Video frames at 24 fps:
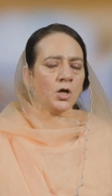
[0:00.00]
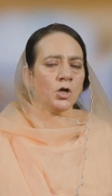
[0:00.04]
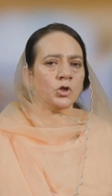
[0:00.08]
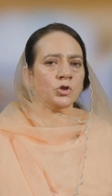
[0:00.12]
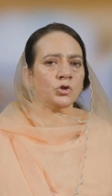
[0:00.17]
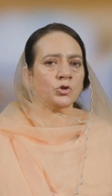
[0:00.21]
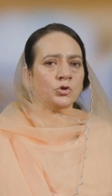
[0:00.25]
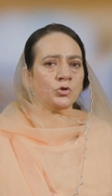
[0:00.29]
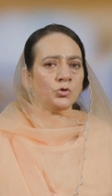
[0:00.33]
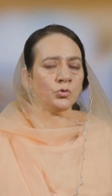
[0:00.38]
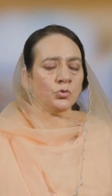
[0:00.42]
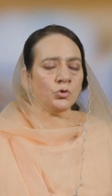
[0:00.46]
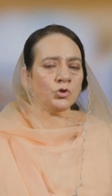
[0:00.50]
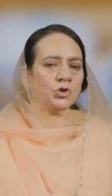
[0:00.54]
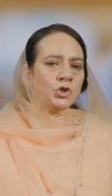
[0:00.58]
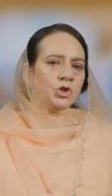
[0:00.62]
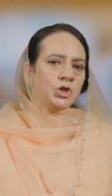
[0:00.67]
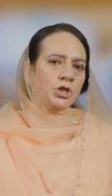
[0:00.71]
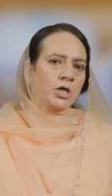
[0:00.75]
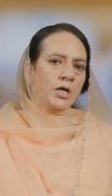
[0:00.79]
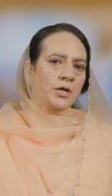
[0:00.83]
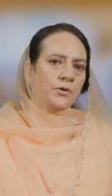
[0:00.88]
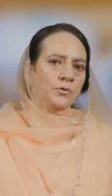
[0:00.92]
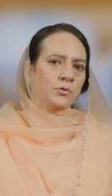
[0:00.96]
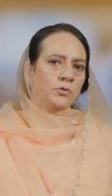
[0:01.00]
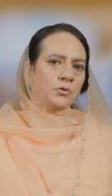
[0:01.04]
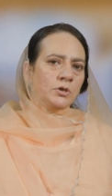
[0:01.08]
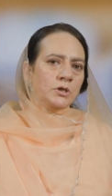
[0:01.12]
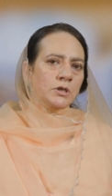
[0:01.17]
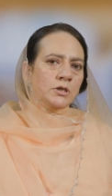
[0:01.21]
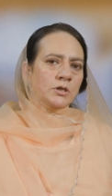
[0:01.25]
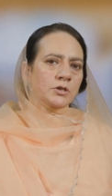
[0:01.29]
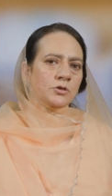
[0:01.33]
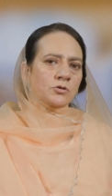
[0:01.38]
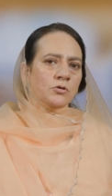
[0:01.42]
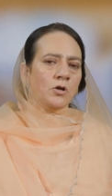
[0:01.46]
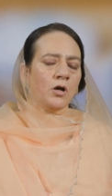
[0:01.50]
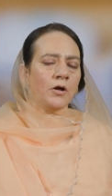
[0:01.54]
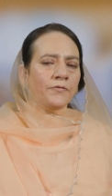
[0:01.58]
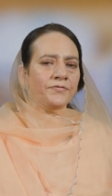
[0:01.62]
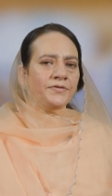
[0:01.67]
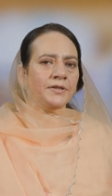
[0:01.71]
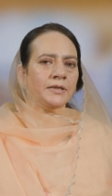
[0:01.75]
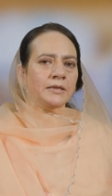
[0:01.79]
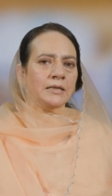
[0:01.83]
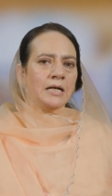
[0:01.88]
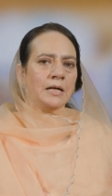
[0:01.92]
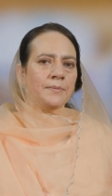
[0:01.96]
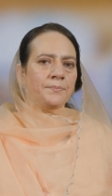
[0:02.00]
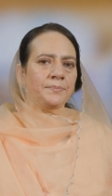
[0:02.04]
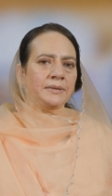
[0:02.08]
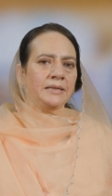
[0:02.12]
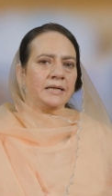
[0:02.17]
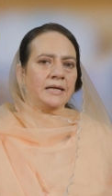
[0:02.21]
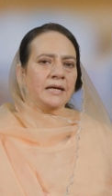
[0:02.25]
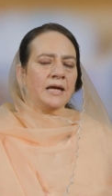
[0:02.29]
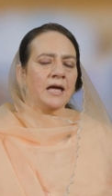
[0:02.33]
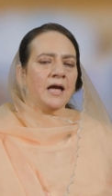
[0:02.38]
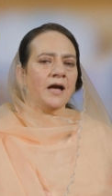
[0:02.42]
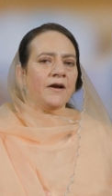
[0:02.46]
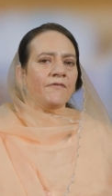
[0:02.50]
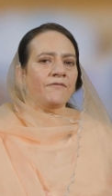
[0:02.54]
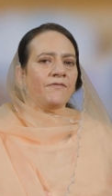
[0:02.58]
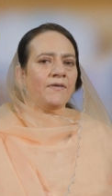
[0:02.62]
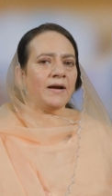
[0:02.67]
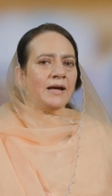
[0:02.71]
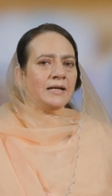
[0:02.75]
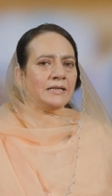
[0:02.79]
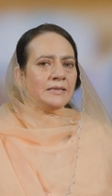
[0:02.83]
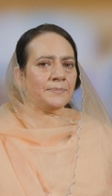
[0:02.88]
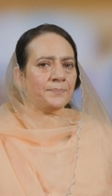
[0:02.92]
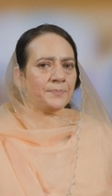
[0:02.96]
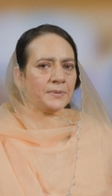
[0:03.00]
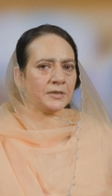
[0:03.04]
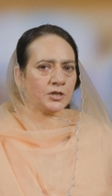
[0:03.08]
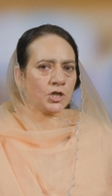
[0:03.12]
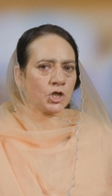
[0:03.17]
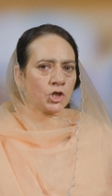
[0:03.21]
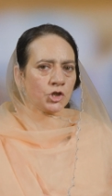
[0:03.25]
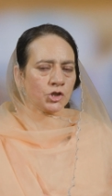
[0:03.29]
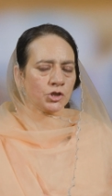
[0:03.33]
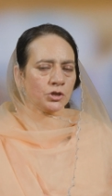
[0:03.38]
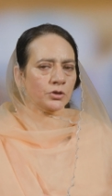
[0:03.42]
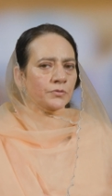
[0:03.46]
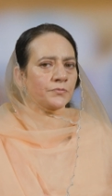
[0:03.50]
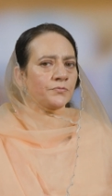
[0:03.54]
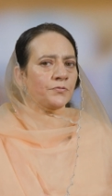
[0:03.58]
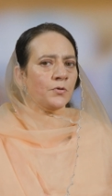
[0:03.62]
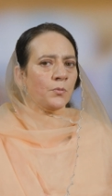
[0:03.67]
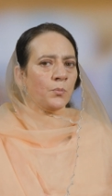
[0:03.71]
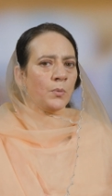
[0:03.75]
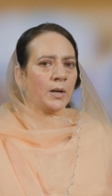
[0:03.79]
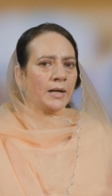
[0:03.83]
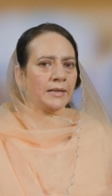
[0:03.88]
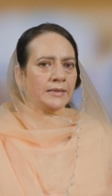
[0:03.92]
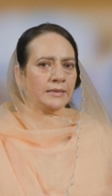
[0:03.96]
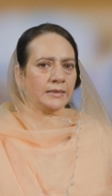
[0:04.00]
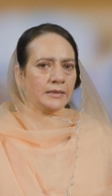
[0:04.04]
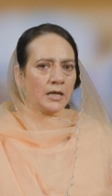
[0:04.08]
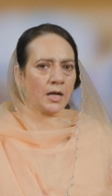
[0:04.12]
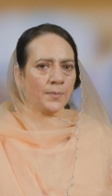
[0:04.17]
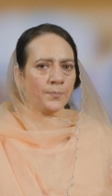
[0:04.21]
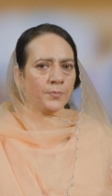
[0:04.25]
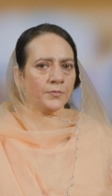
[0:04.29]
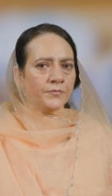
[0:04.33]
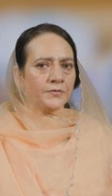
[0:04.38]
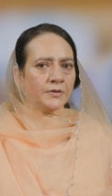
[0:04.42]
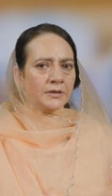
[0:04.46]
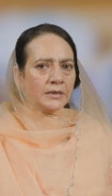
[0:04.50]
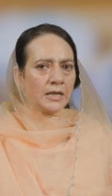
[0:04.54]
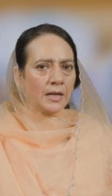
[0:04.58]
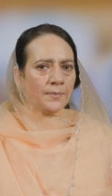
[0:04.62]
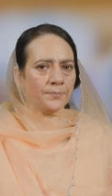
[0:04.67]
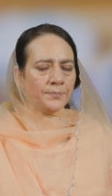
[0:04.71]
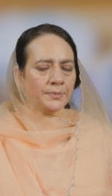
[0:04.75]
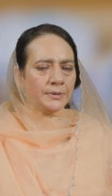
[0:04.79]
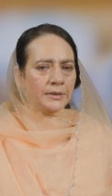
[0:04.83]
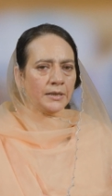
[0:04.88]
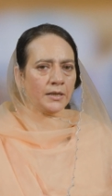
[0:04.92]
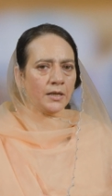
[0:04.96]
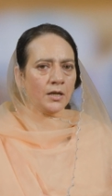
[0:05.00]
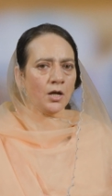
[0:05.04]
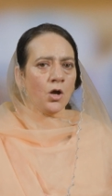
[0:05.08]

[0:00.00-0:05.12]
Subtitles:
Two shareholders of the company filed a petition for winding up of the company